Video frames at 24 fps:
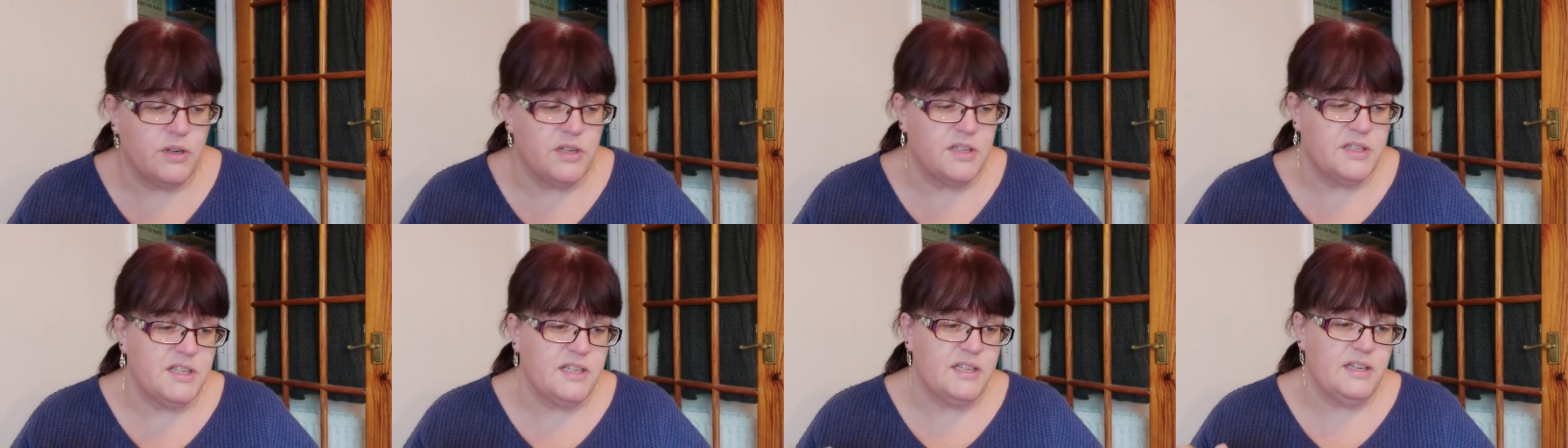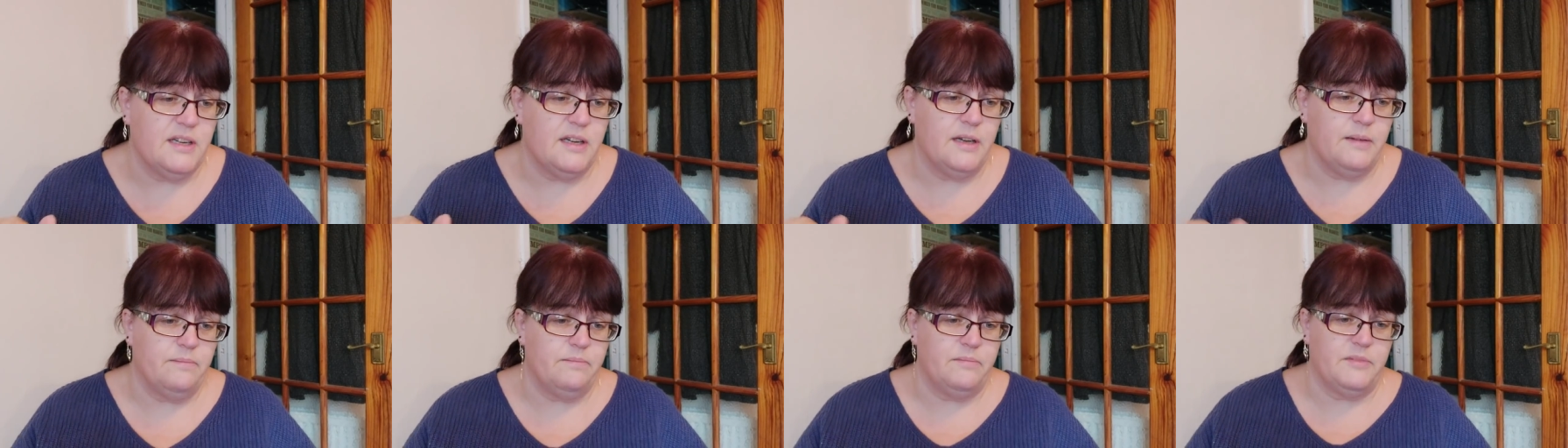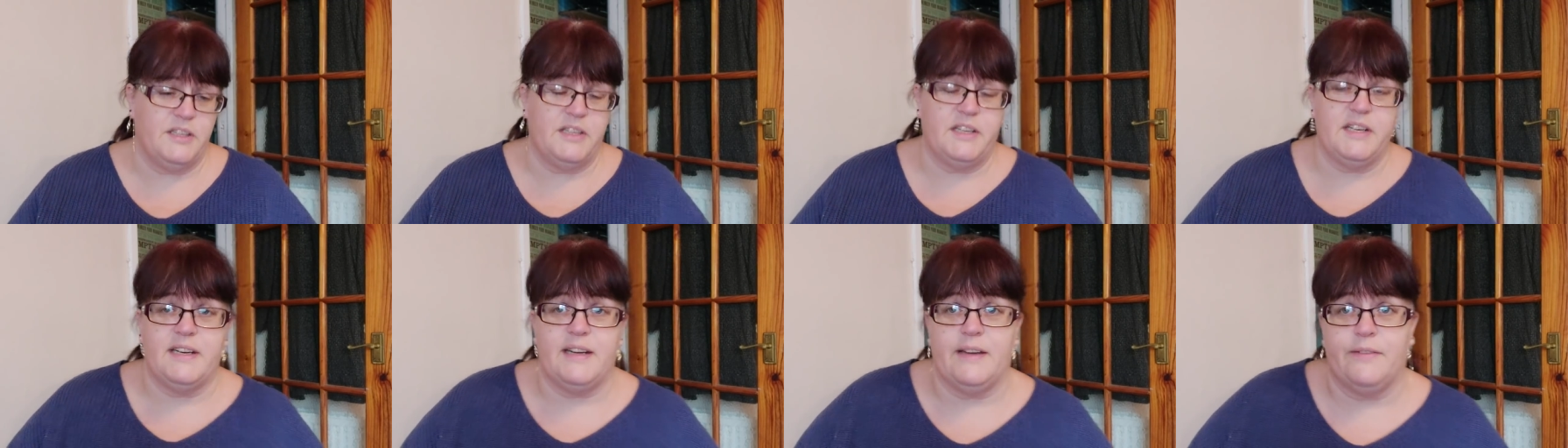You
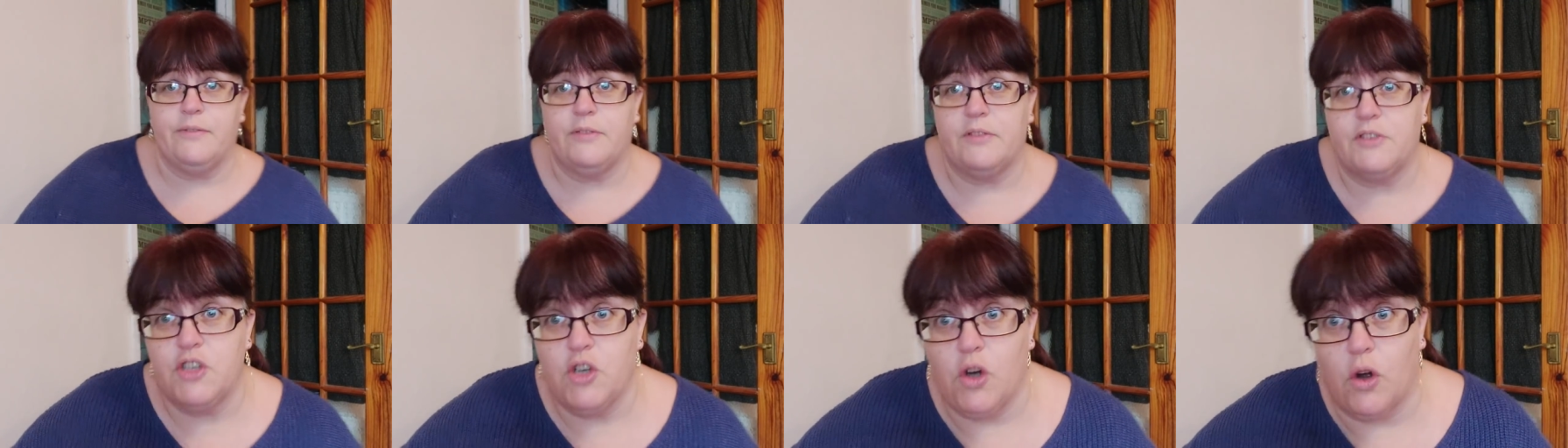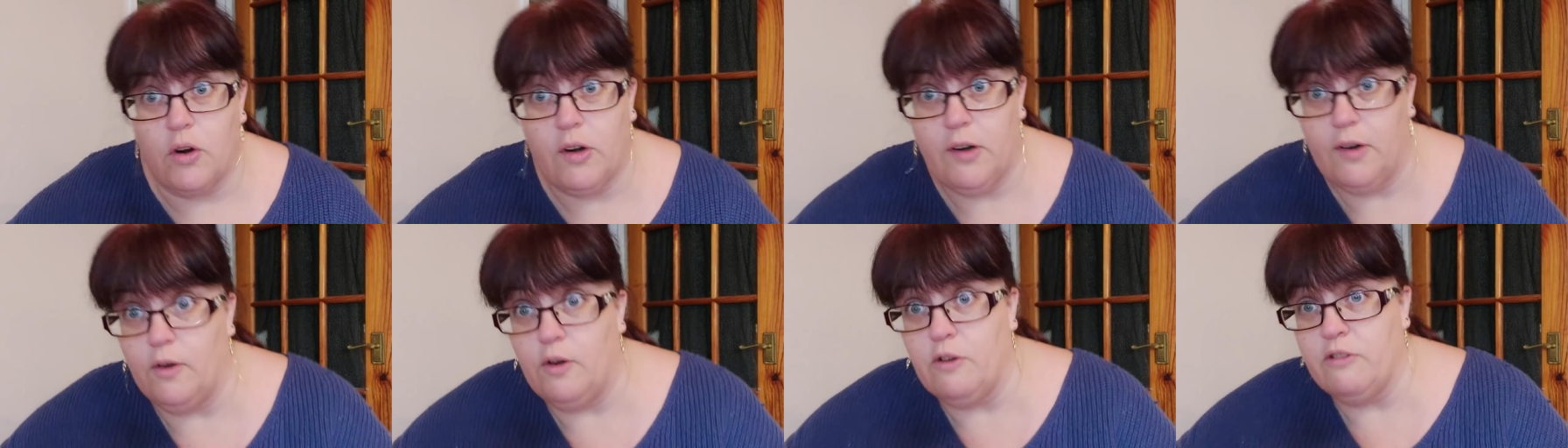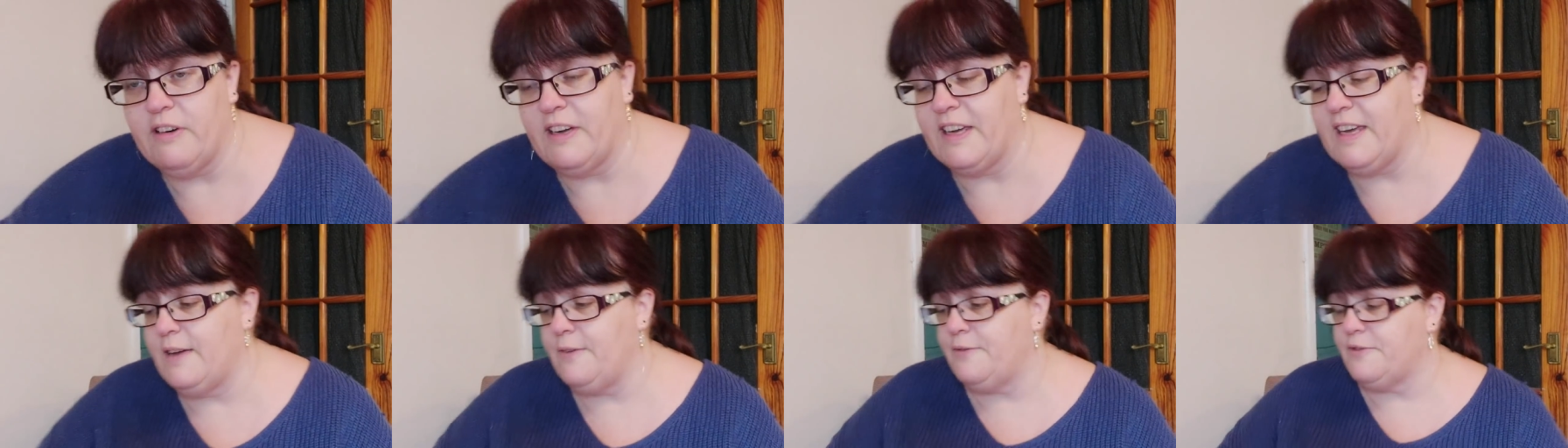didn't have chocolate
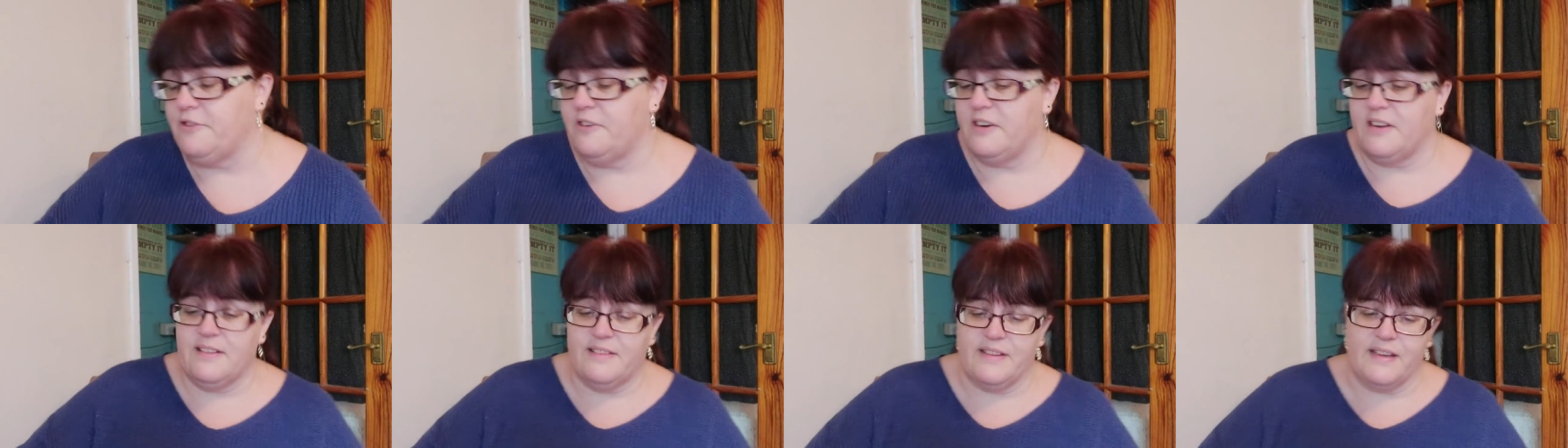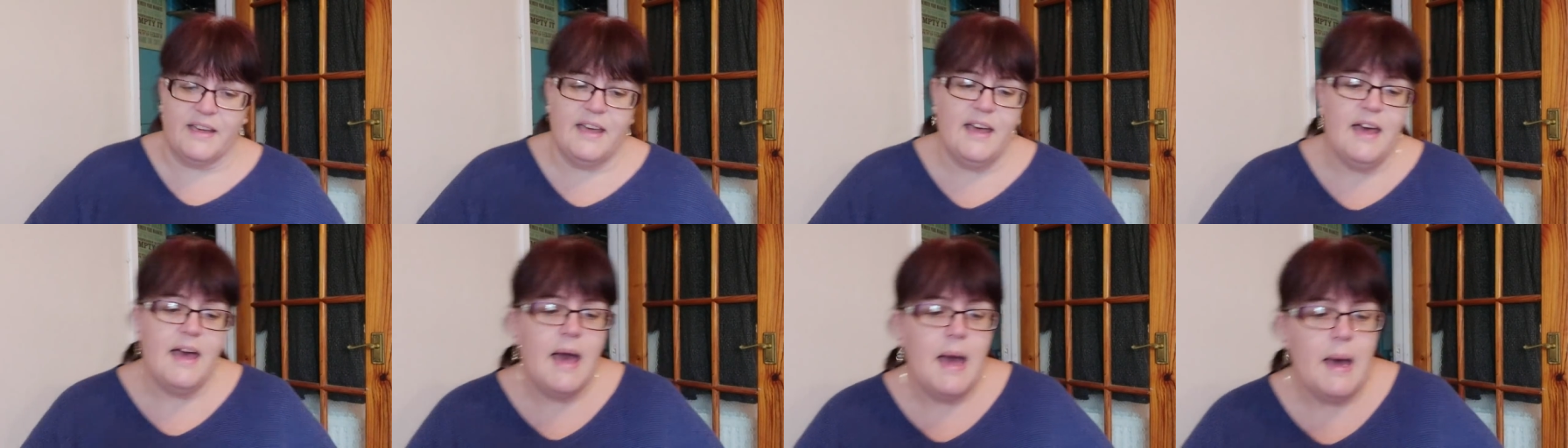or a gift or anything.